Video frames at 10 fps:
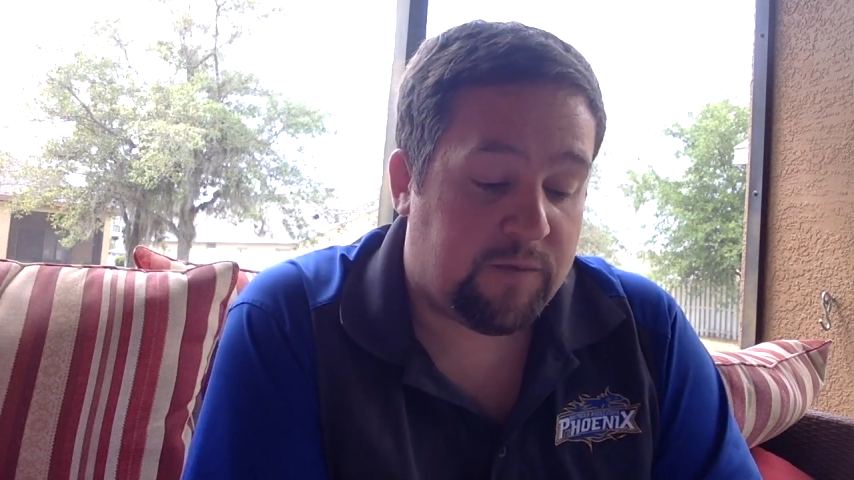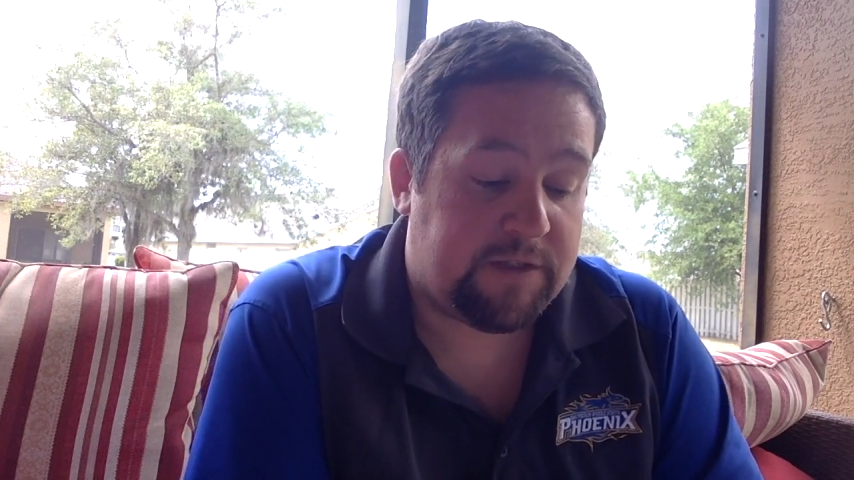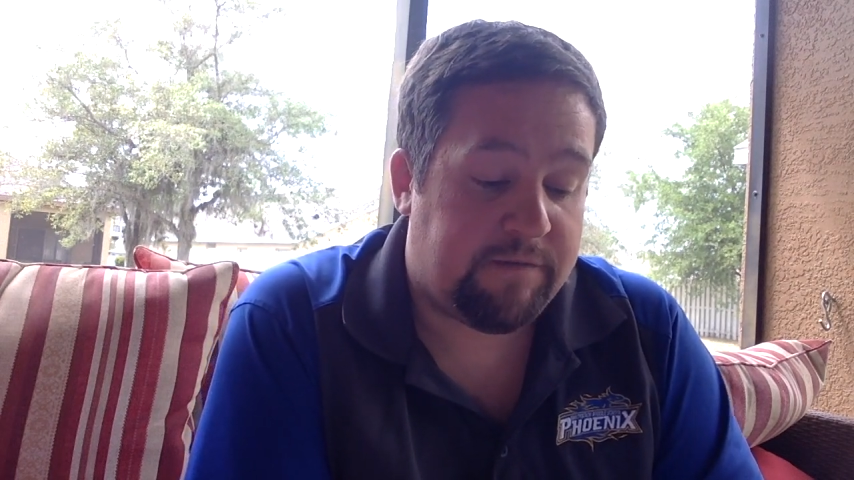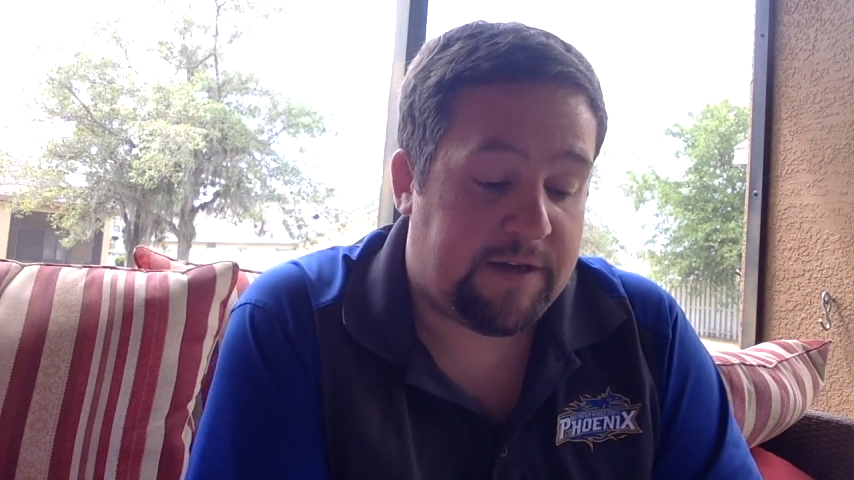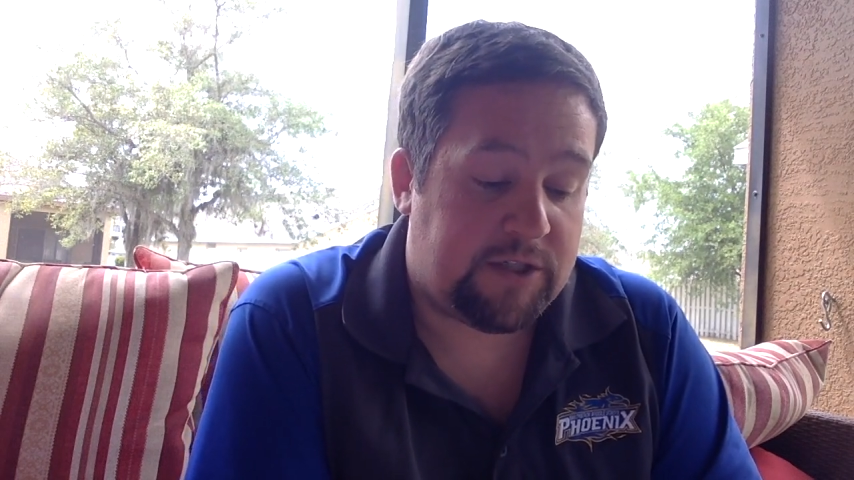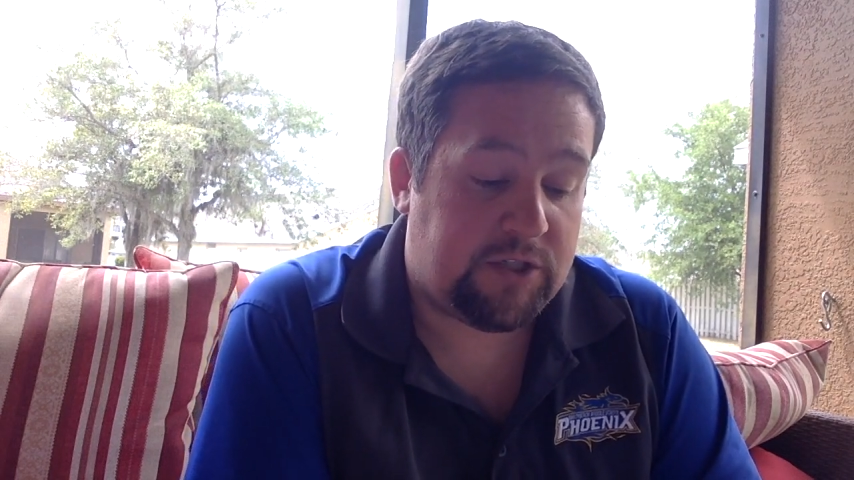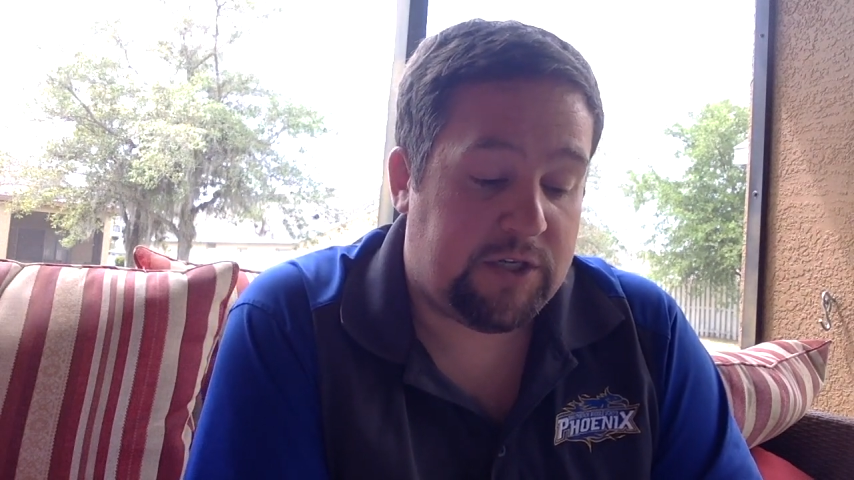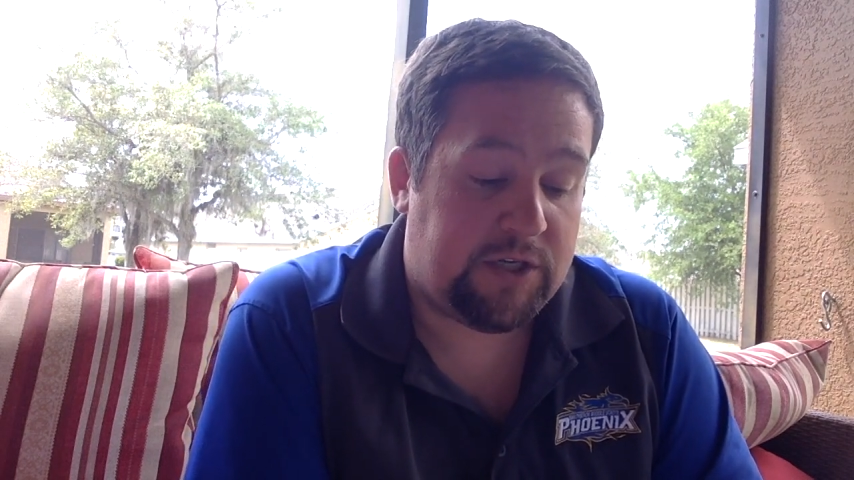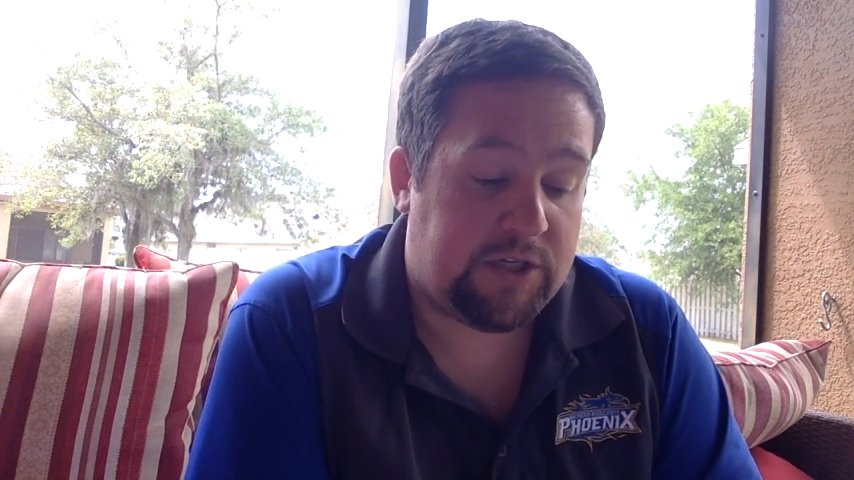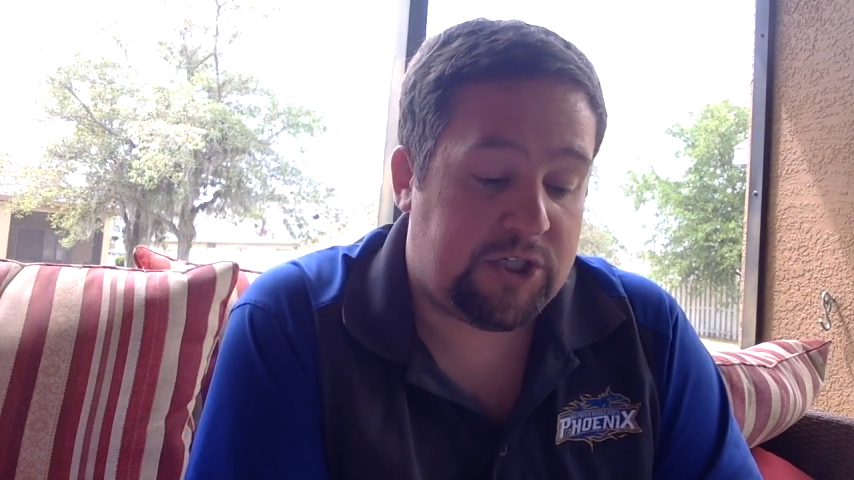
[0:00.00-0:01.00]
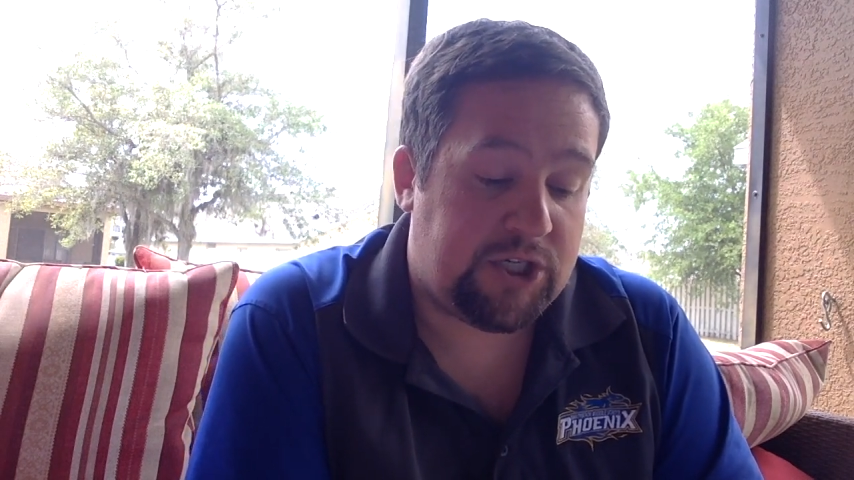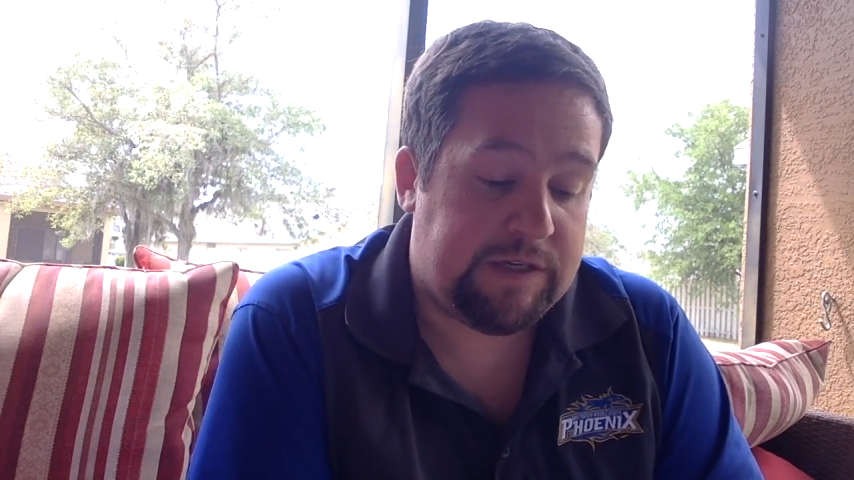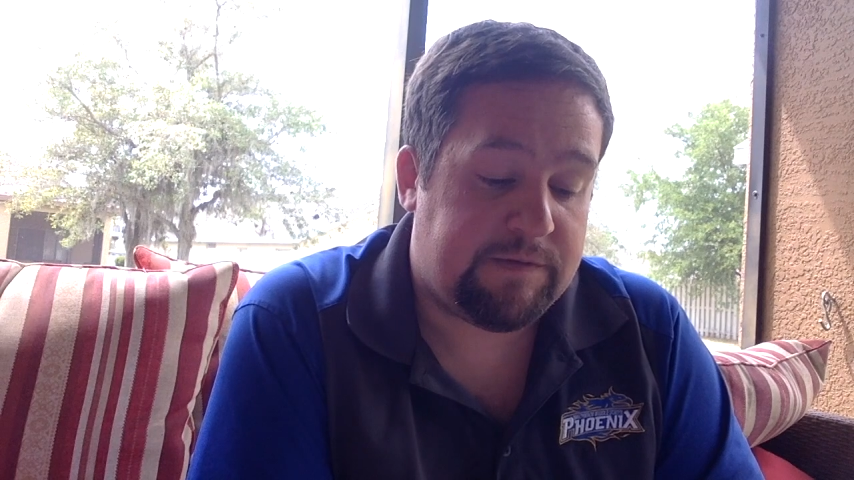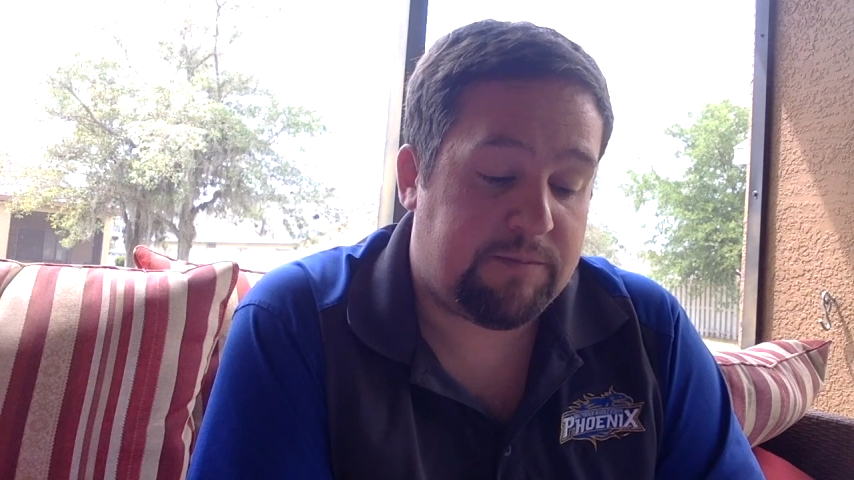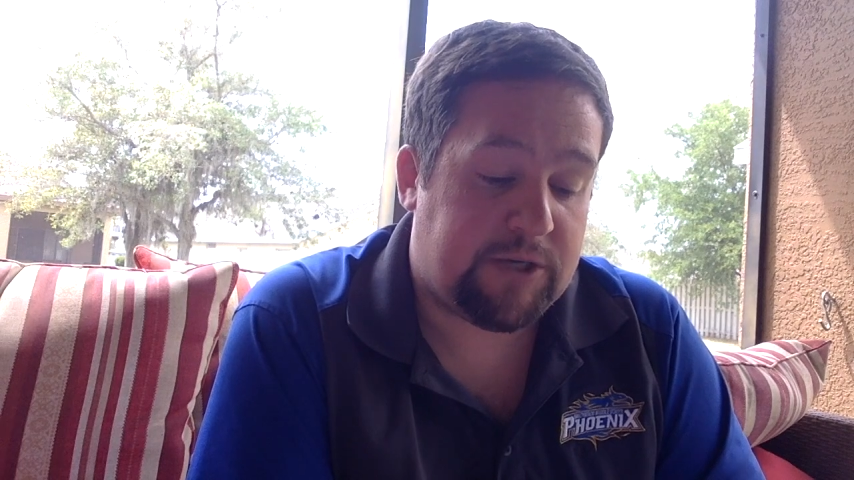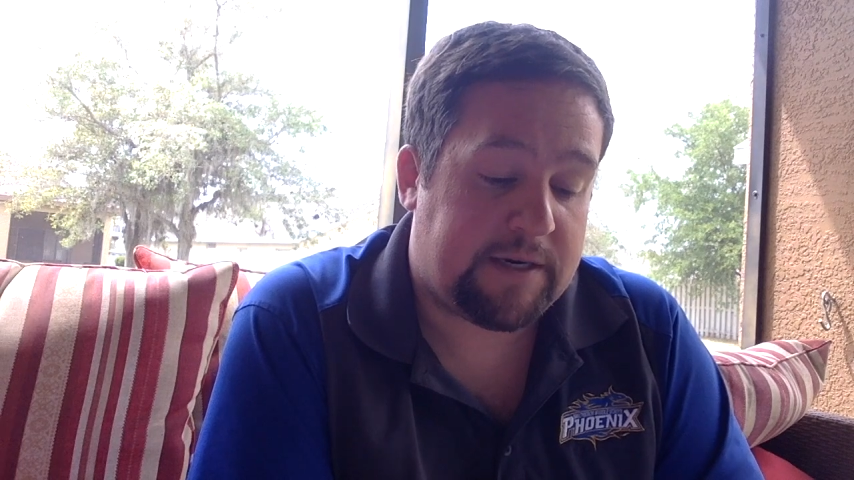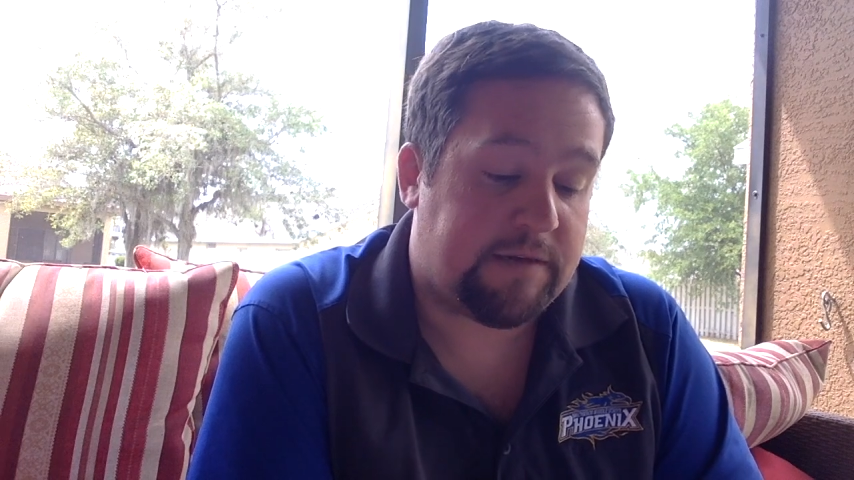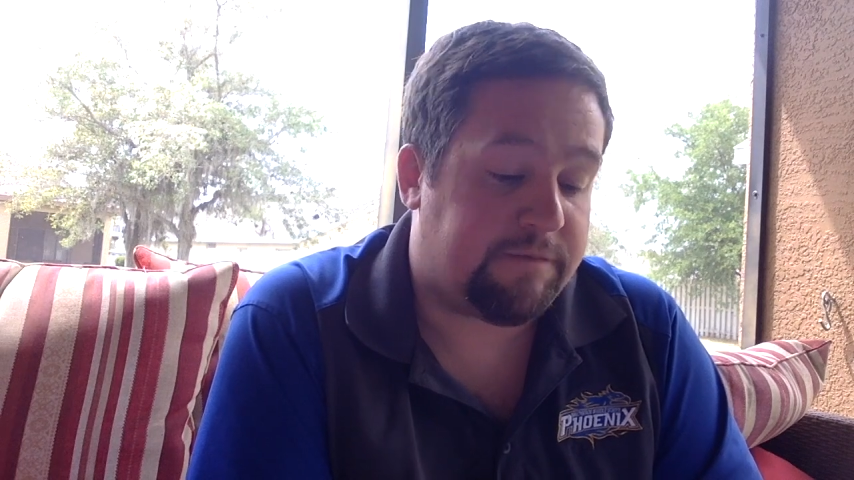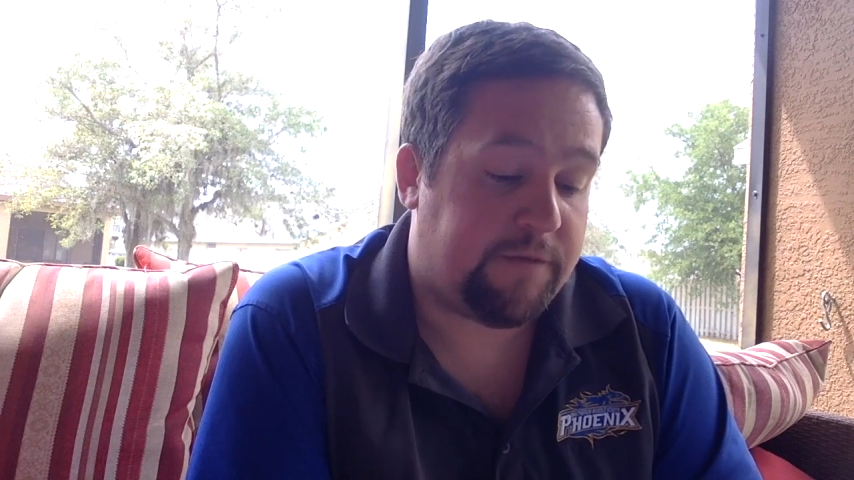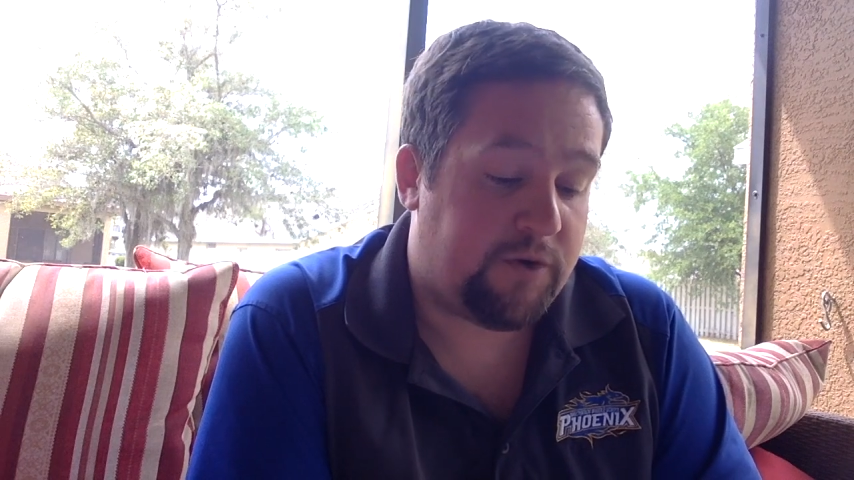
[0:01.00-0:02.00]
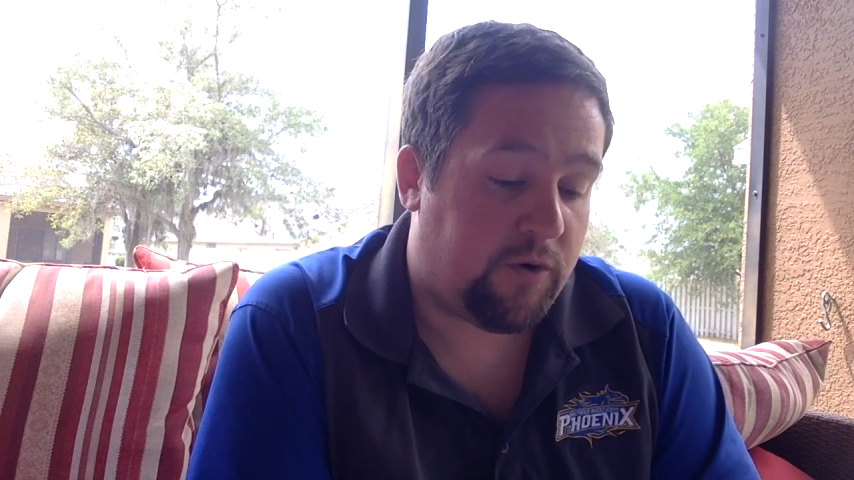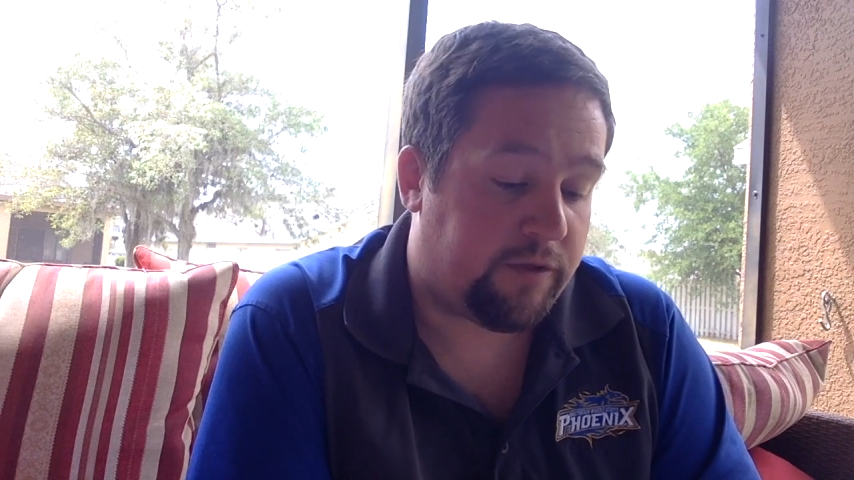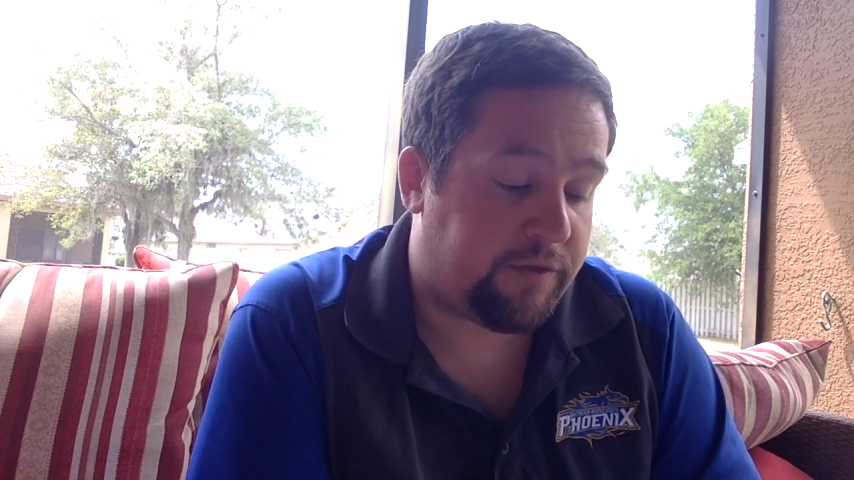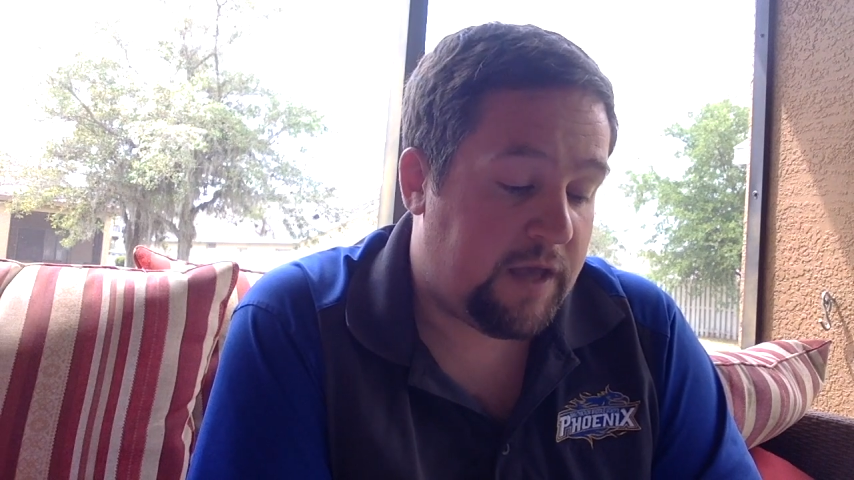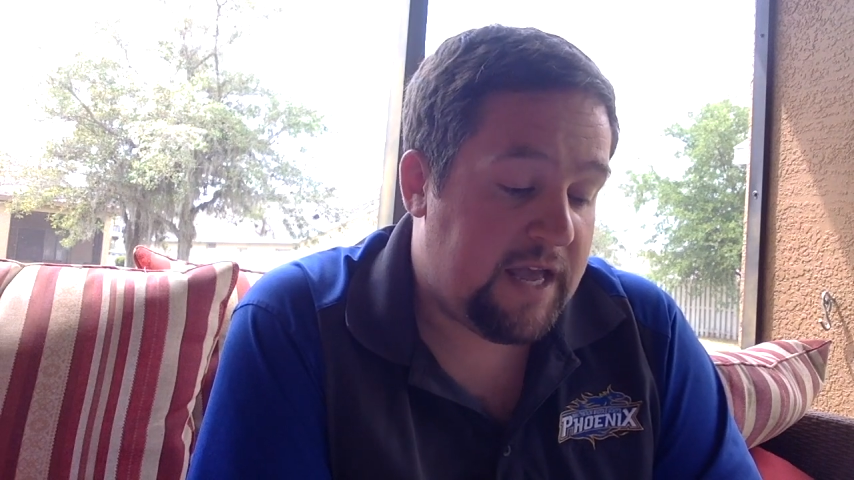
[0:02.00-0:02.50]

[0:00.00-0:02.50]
it was eventually an achieved objective for the North.